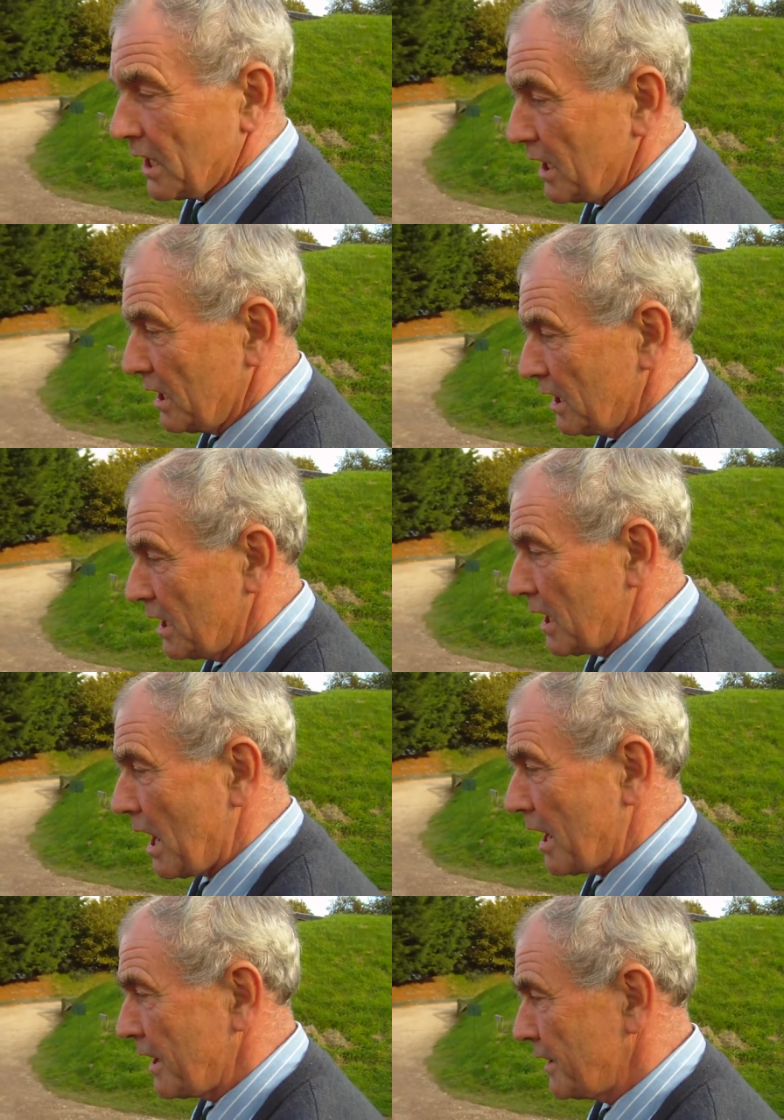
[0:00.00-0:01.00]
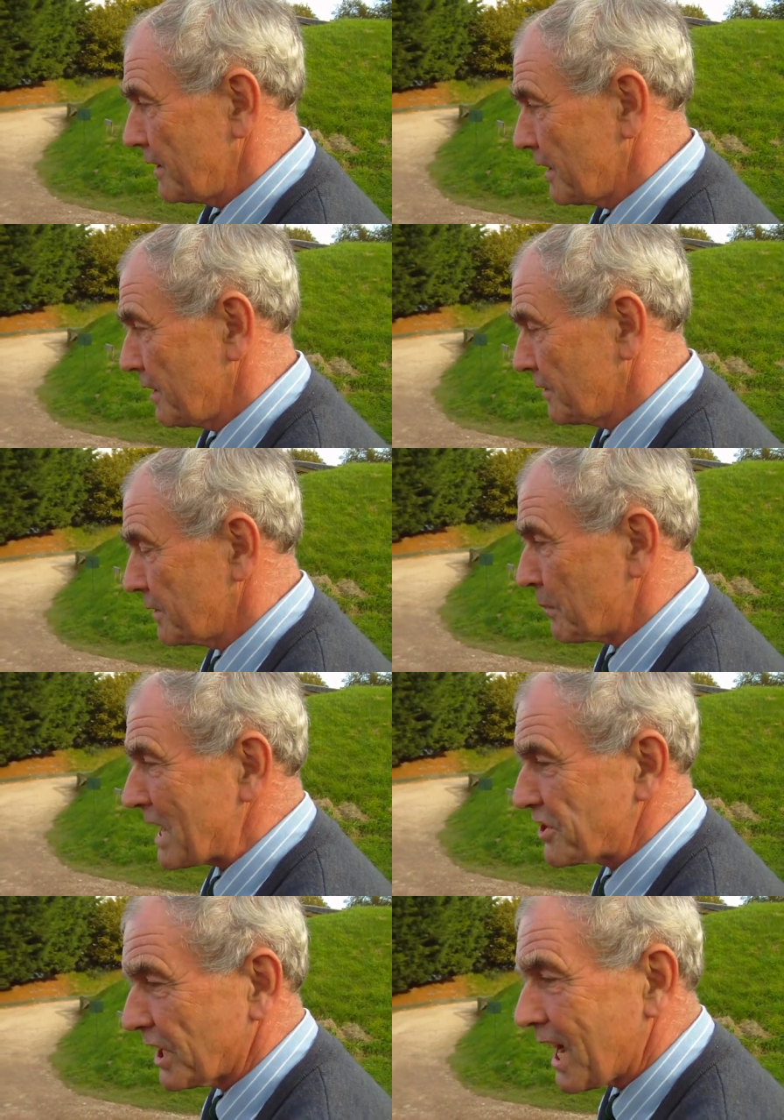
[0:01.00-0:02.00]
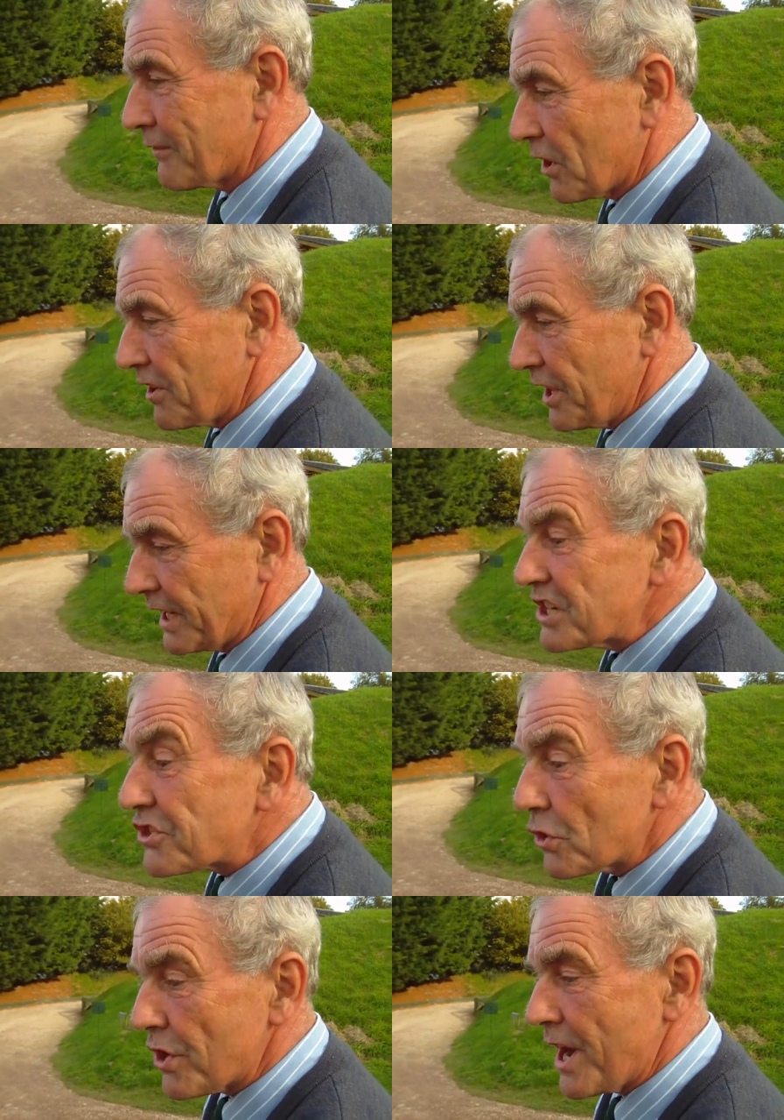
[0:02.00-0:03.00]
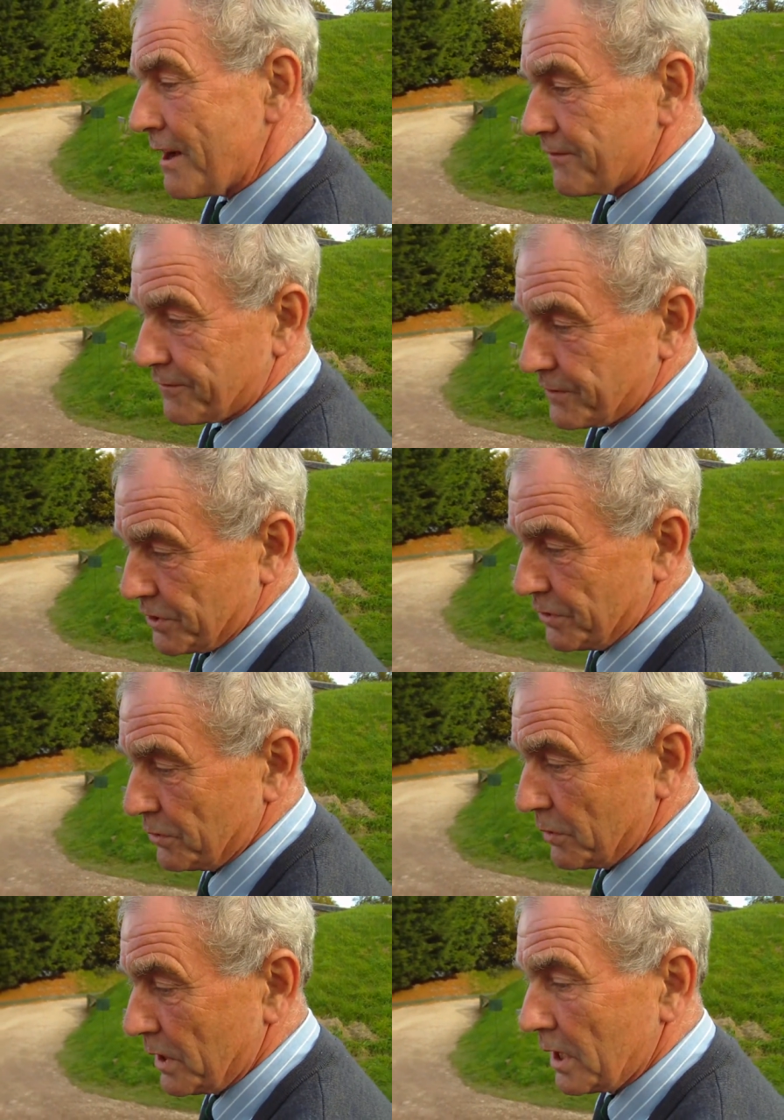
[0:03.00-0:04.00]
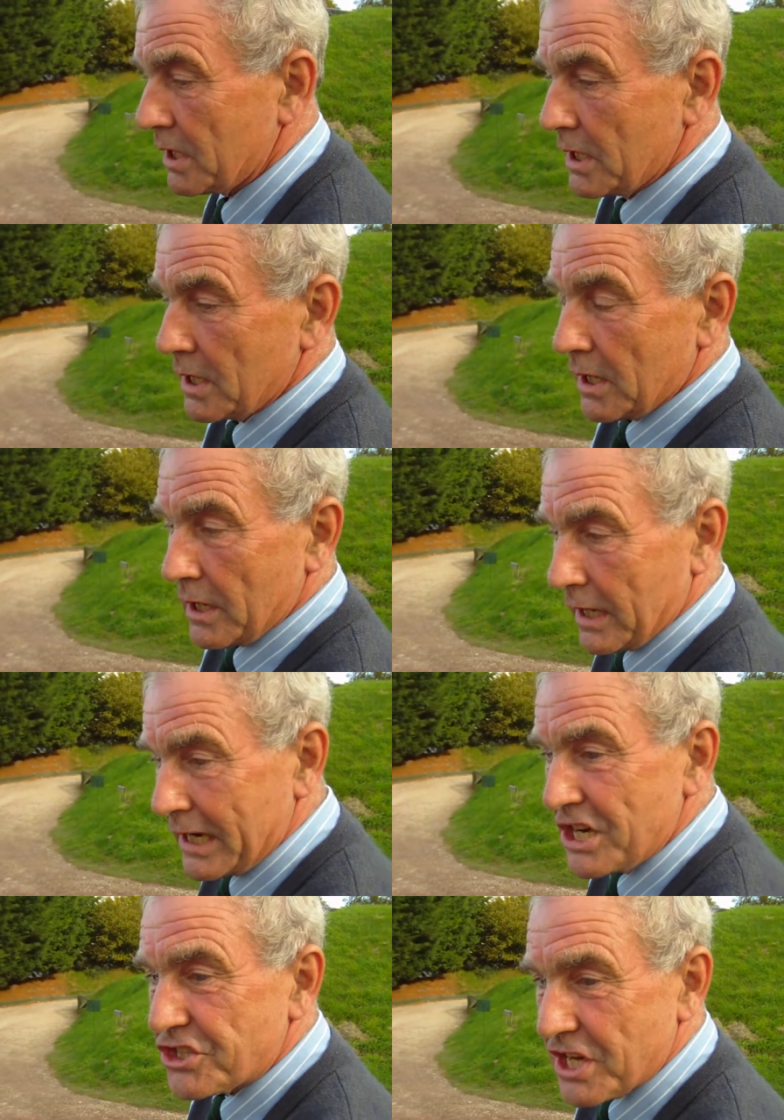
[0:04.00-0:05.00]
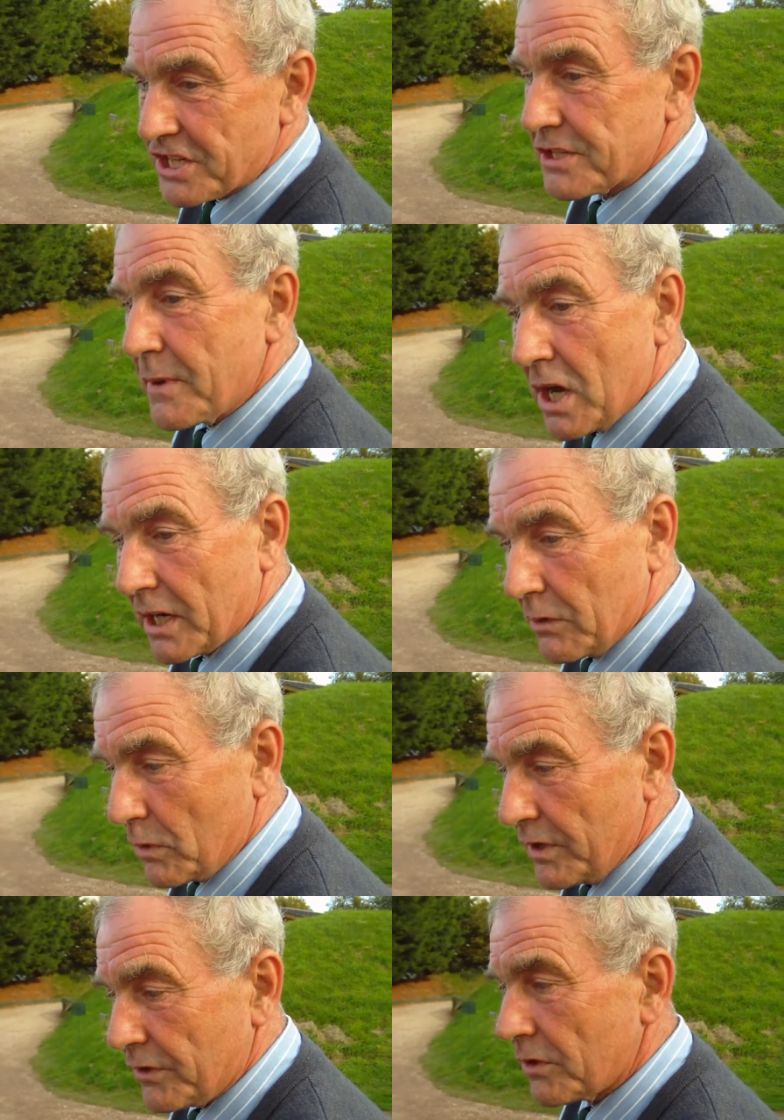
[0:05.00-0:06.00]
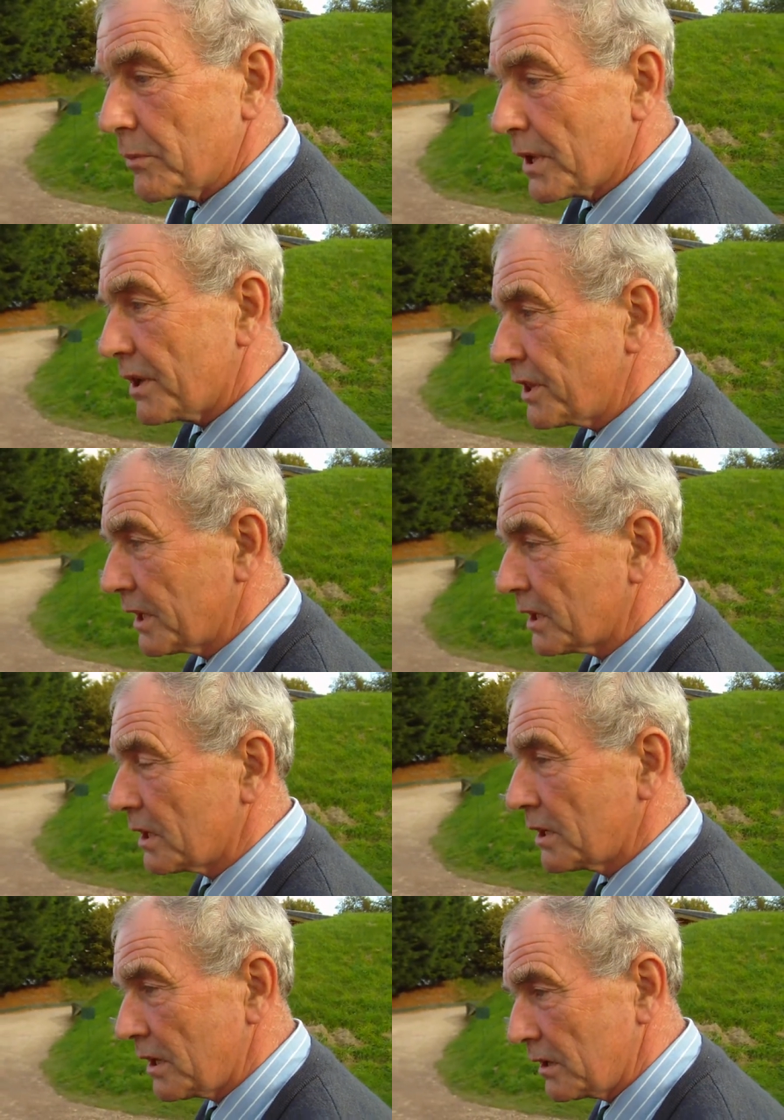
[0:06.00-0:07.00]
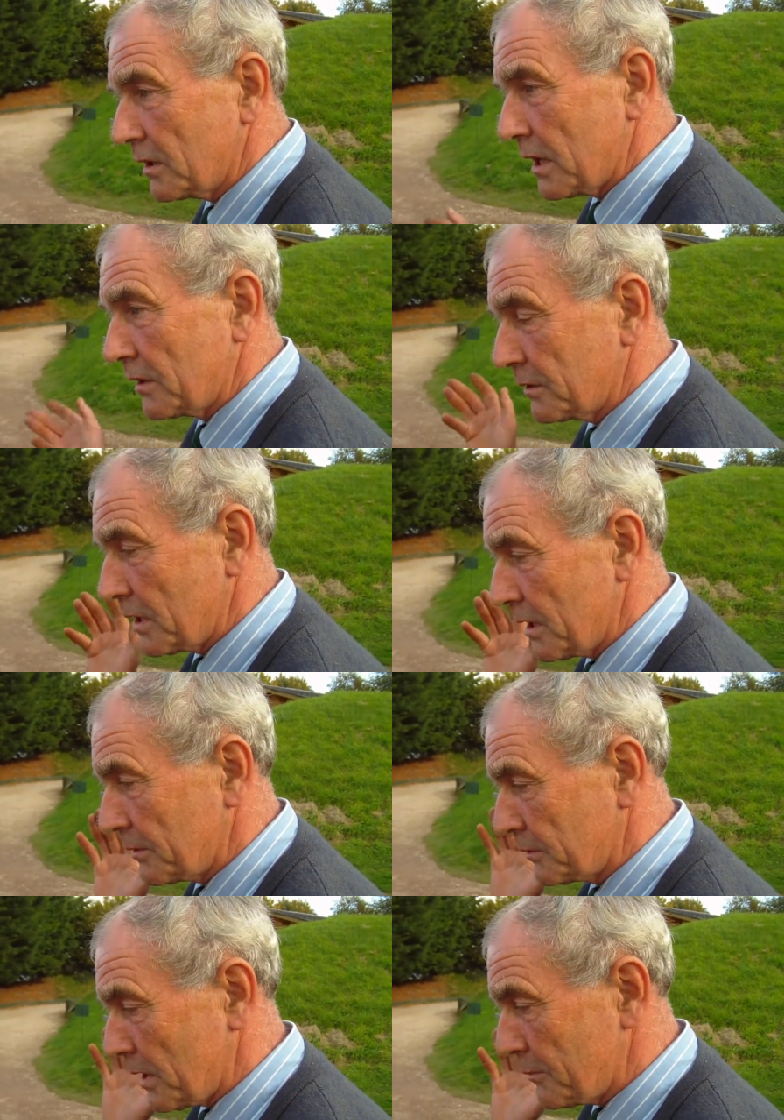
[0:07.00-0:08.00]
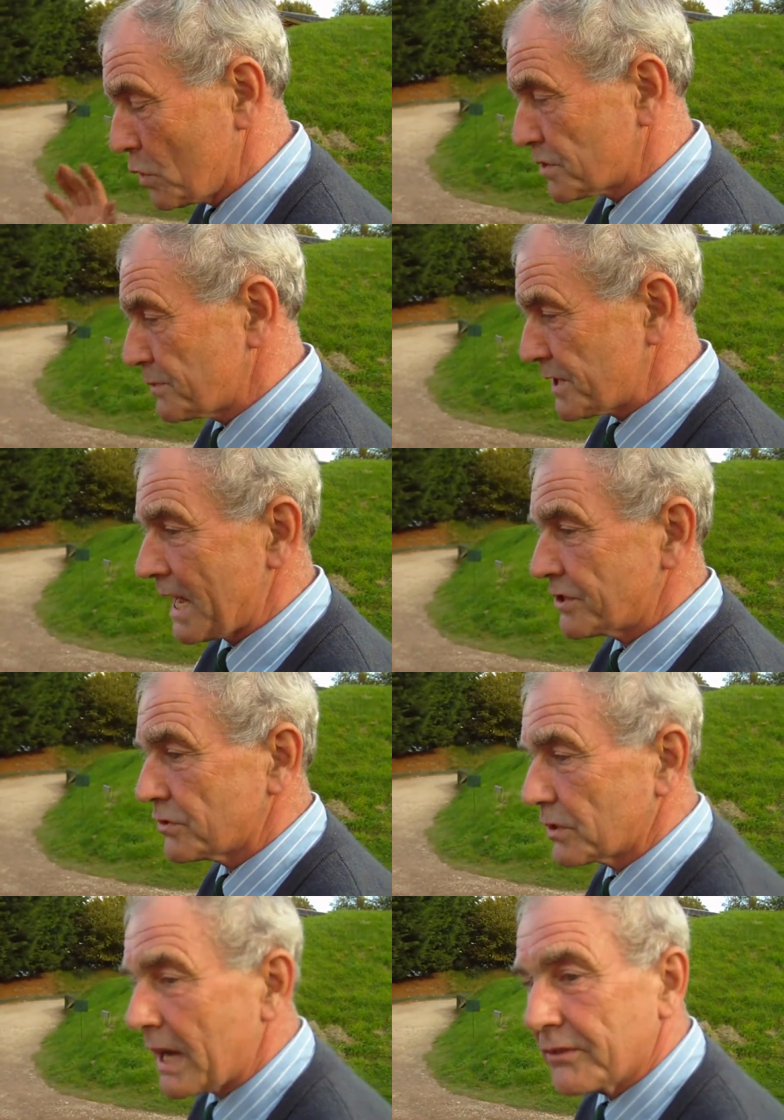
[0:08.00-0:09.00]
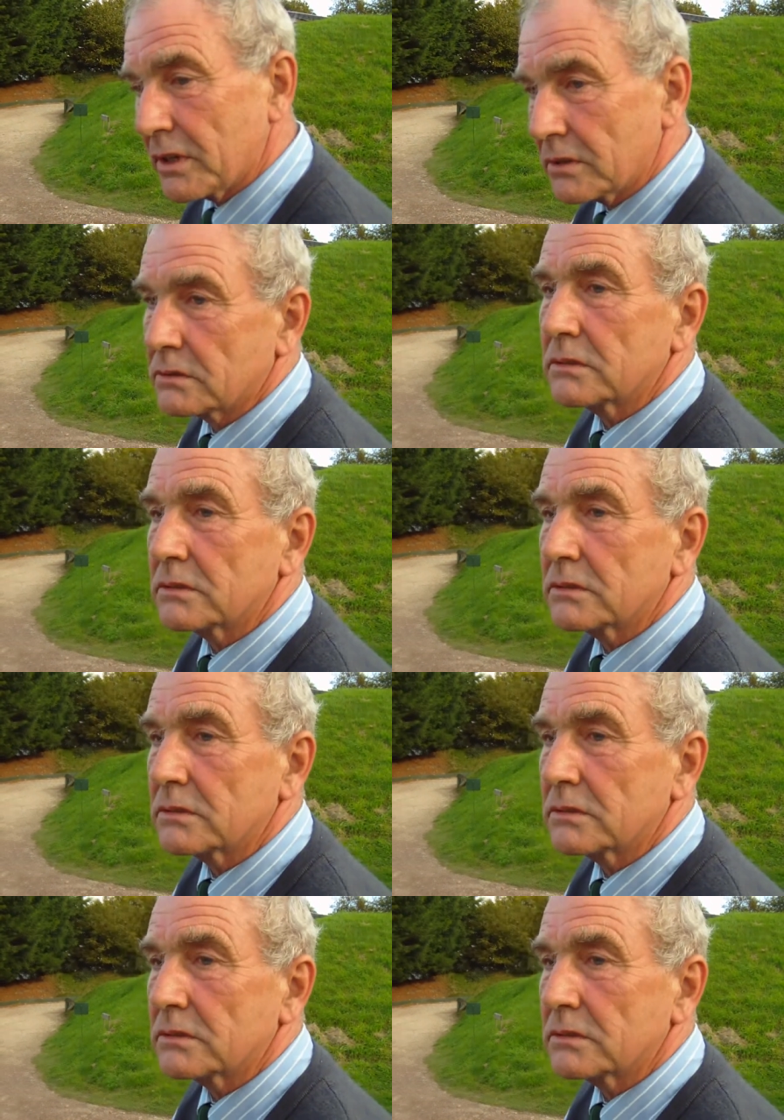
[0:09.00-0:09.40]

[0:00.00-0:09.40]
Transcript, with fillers: Uh, I uh, the plastic cover I think is good enough to uh, at least test the market with, but I think a, a, a, a more substantial cover,